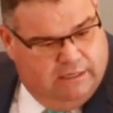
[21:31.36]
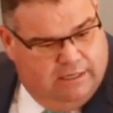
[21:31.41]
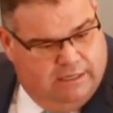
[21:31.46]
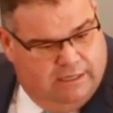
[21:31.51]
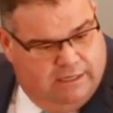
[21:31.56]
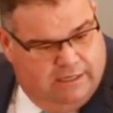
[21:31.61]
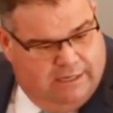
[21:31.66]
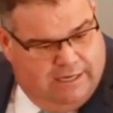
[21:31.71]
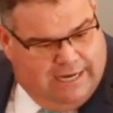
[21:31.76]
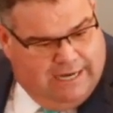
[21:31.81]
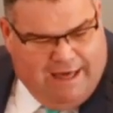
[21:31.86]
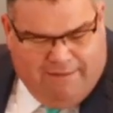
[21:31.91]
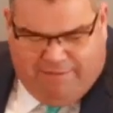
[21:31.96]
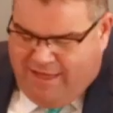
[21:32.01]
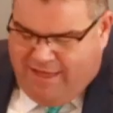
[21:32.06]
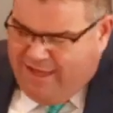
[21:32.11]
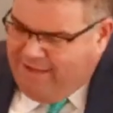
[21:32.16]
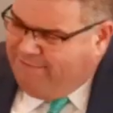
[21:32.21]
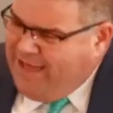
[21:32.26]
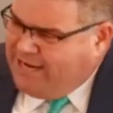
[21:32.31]
And I think
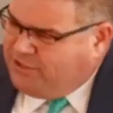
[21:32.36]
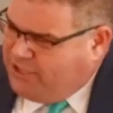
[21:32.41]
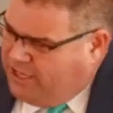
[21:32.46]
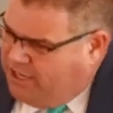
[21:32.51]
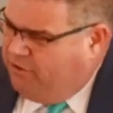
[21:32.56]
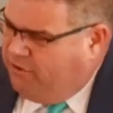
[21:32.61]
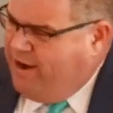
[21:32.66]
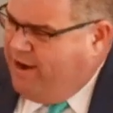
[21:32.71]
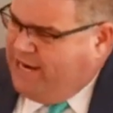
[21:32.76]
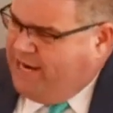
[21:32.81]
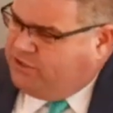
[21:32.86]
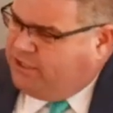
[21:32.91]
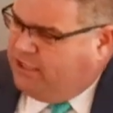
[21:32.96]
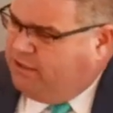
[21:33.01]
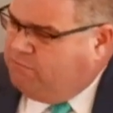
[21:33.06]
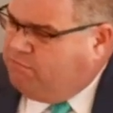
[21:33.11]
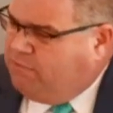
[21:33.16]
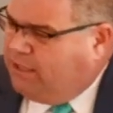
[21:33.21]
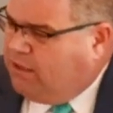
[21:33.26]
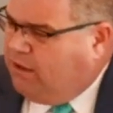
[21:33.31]
that's interesting
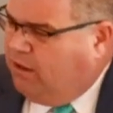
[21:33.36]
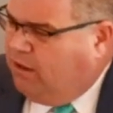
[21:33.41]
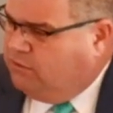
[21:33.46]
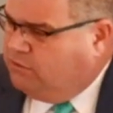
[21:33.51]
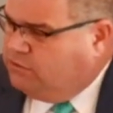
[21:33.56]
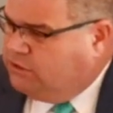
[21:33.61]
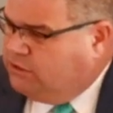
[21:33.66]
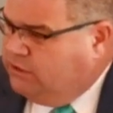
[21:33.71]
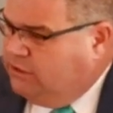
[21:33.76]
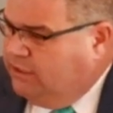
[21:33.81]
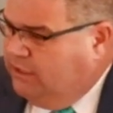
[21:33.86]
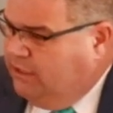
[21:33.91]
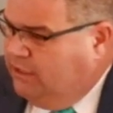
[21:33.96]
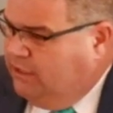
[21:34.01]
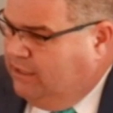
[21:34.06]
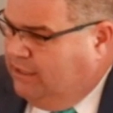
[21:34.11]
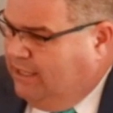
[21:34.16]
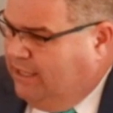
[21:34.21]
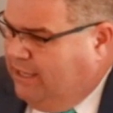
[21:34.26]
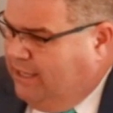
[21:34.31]
because
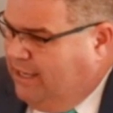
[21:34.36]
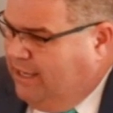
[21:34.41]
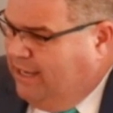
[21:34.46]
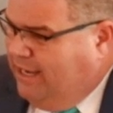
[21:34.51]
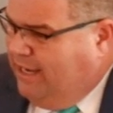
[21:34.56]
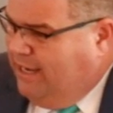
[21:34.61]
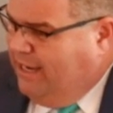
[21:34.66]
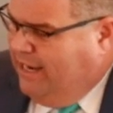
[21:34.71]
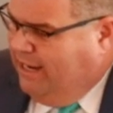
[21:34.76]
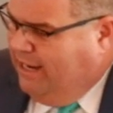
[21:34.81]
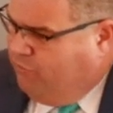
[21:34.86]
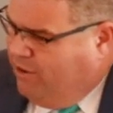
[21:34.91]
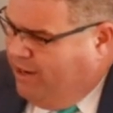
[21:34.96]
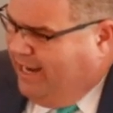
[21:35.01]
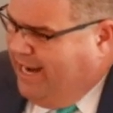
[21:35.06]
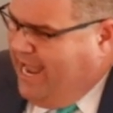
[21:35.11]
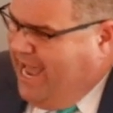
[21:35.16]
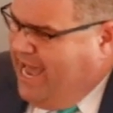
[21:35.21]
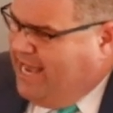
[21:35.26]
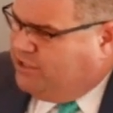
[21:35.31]
uh, it really
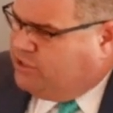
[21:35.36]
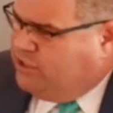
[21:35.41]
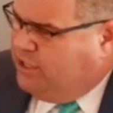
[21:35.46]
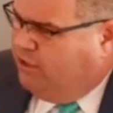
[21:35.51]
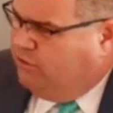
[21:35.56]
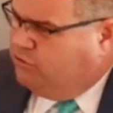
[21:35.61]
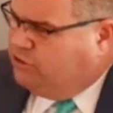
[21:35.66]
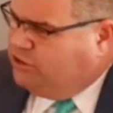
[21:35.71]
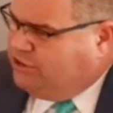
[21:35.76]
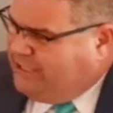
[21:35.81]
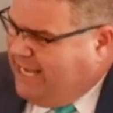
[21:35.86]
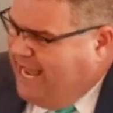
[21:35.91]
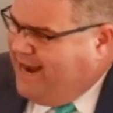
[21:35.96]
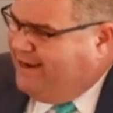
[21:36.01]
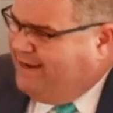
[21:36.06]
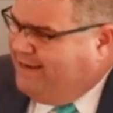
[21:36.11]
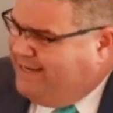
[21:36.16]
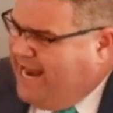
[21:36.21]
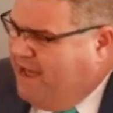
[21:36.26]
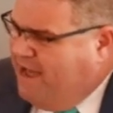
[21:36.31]
has no set
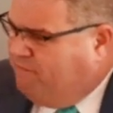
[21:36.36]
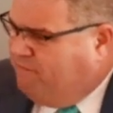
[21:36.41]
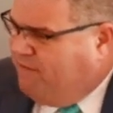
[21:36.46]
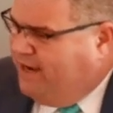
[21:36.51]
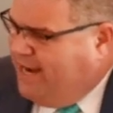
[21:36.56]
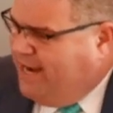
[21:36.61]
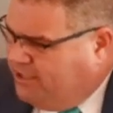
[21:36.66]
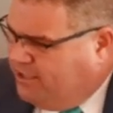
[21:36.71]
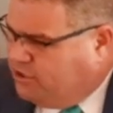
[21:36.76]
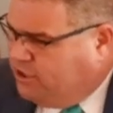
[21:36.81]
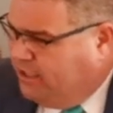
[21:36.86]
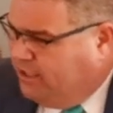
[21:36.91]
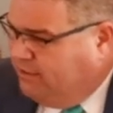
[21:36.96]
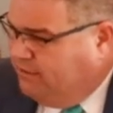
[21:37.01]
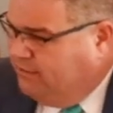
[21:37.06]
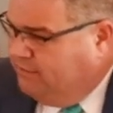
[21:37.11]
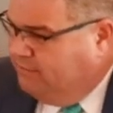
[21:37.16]
definition.